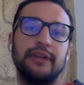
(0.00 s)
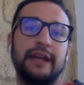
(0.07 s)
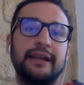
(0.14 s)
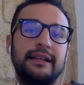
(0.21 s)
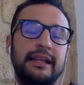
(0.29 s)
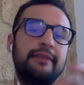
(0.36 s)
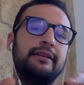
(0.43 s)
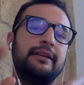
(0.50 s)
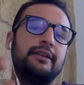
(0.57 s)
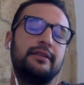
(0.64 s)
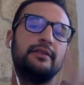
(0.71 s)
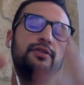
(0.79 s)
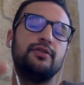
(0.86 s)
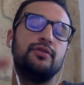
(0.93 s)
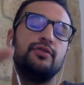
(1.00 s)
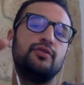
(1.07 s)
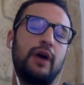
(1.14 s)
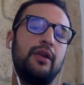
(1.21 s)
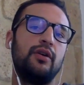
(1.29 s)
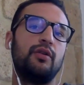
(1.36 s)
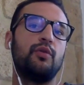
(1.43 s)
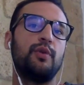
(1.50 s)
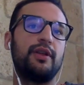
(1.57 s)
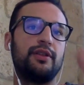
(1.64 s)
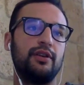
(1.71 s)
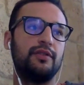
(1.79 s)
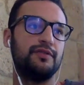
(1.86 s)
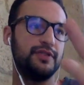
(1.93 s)
leaving you alone
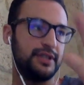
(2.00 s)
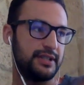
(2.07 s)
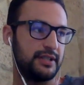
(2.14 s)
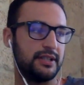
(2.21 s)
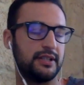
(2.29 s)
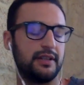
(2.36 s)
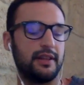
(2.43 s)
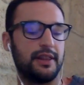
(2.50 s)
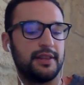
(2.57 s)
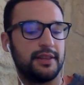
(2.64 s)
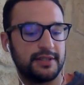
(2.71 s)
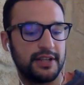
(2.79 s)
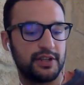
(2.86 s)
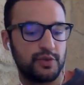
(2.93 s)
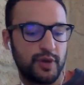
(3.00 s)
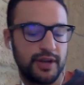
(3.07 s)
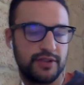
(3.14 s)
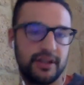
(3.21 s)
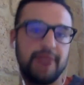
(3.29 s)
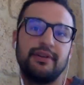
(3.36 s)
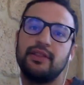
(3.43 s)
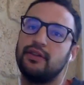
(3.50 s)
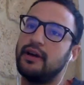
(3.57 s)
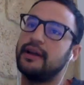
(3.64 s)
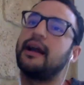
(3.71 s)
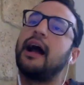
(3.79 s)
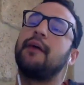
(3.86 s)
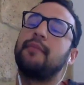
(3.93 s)
with all of this situation, even though
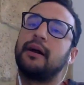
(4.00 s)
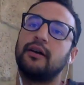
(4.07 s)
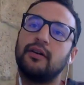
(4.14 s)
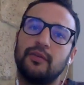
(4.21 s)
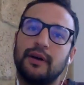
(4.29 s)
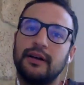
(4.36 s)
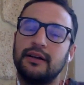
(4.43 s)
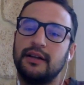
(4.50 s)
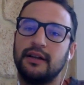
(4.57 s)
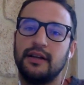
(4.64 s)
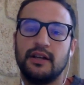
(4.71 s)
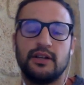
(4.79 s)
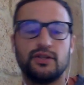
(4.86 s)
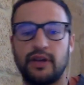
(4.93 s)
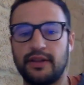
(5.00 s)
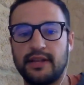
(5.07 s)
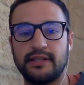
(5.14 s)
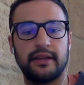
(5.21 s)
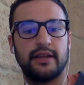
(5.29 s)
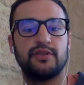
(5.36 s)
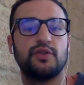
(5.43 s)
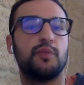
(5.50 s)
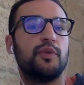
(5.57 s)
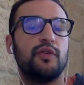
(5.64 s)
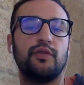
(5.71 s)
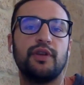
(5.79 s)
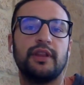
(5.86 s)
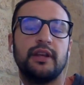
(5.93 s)
I come and go. So I decided to
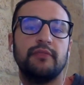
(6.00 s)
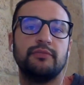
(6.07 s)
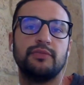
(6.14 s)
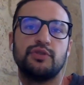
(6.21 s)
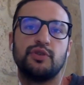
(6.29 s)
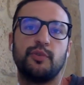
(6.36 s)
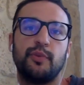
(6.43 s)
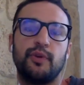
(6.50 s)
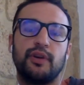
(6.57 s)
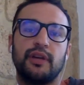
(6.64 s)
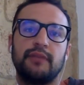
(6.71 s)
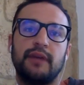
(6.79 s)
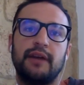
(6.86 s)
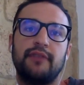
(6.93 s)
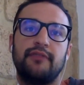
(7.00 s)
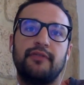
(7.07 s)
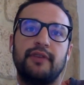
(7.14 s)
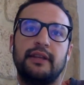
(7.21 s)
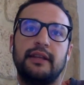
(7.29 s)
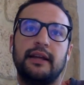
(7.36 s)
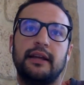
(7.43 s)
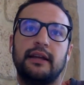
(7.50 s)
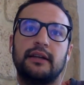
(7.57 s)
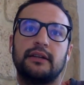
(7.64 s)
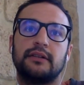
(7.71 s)
move with them, to support them. I felt like